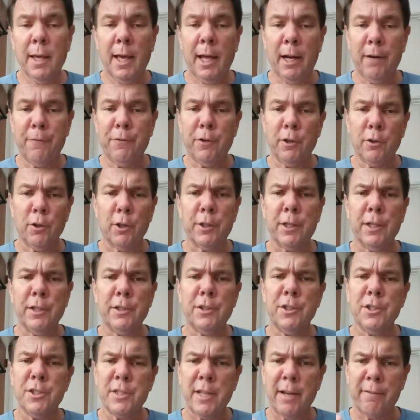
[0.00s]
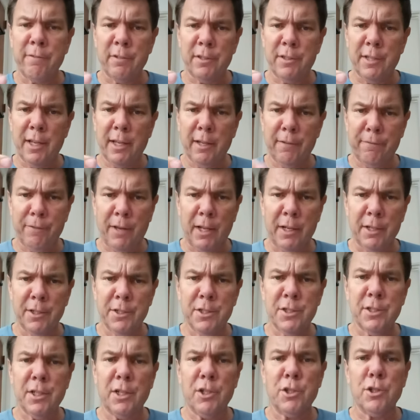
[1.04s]
And if you're looking to Seventh-day
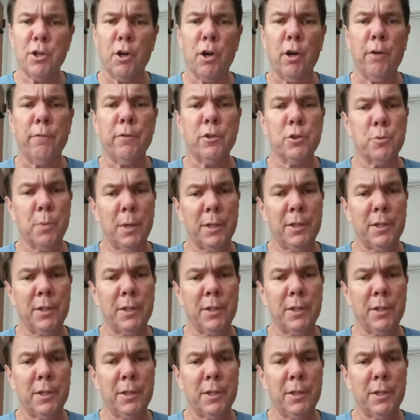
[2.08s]
Adventists and Jehovah's